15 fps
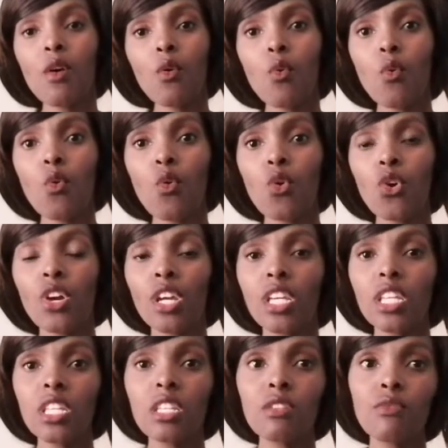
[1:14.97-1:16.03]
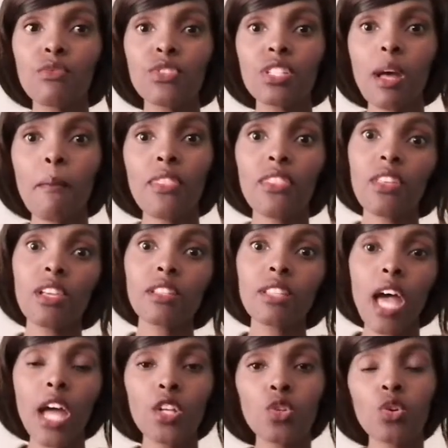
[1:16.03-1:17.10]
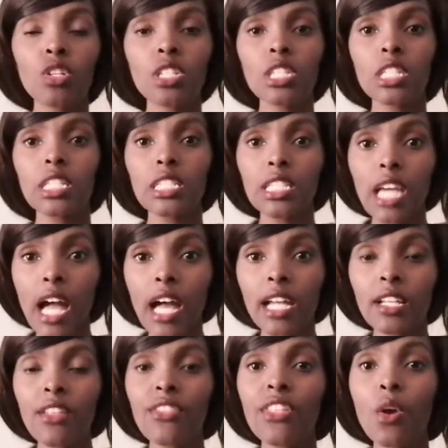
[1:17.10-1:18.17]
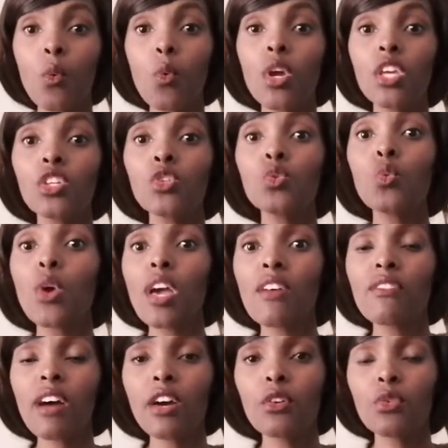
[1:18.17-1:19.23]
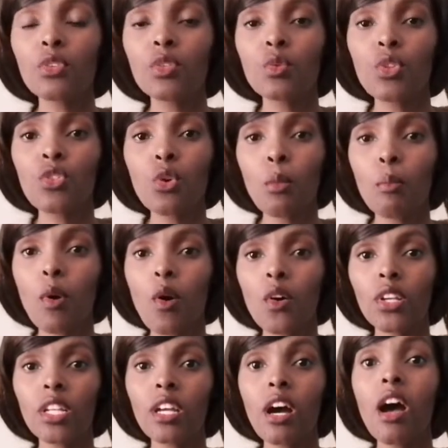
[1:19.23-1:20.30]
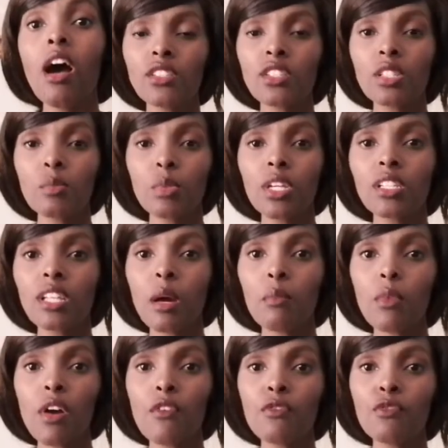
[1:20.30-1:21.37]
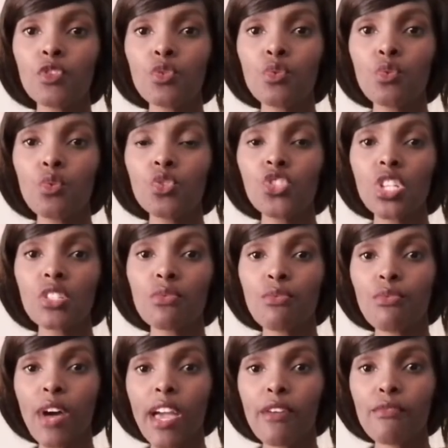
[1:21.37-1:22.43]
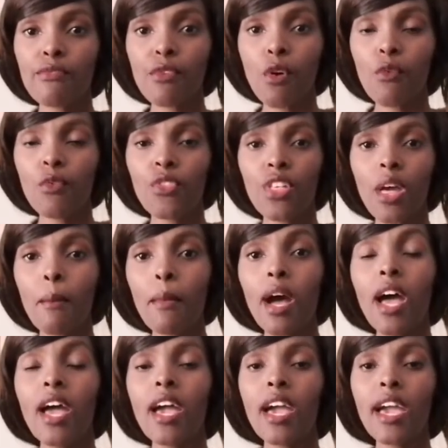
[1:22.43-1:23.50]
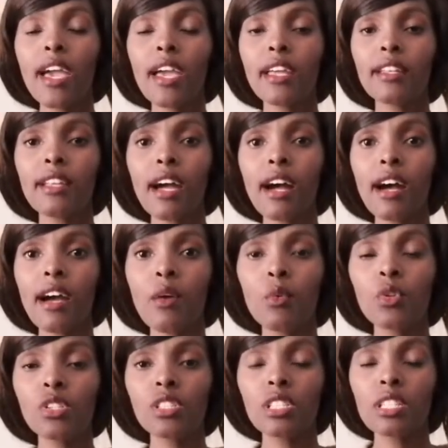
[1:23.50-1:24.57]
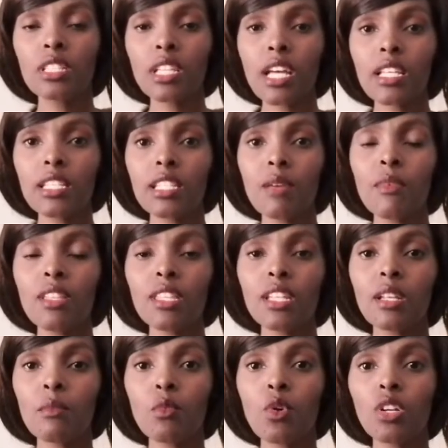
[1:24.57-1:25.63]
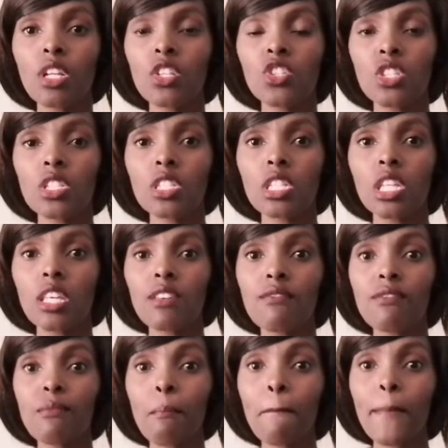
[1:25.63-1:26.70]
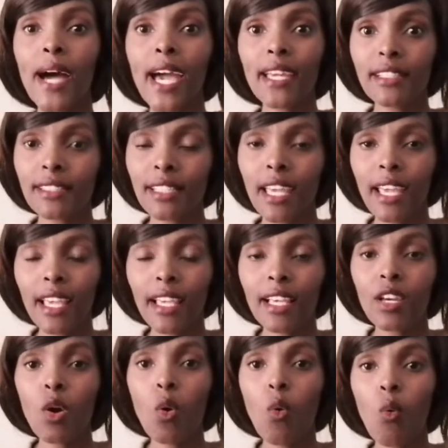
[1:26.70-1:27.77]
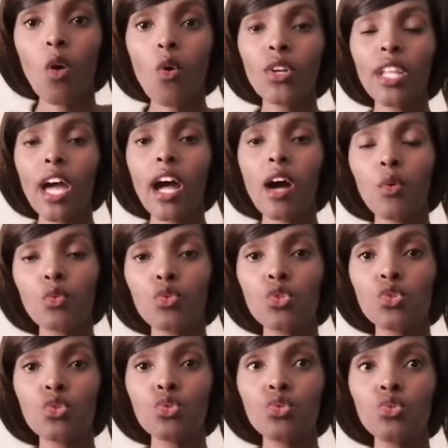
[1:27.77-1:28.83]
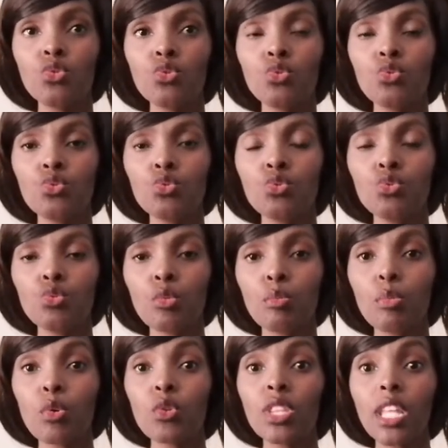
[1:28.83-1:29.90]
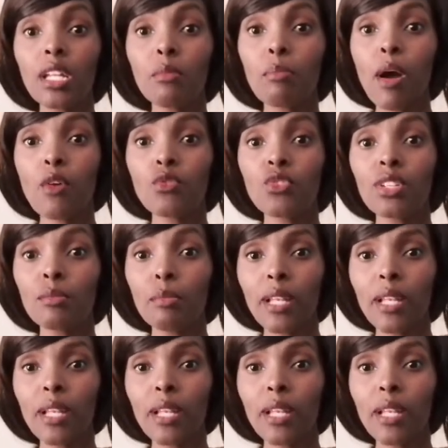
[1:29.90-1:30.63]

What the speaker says: or if some things are not done the way you have agreed with your partner. I just picked up a few, just 5 of them, and I will discuss them, and then I'm gonna just give my take on how to put that boundary in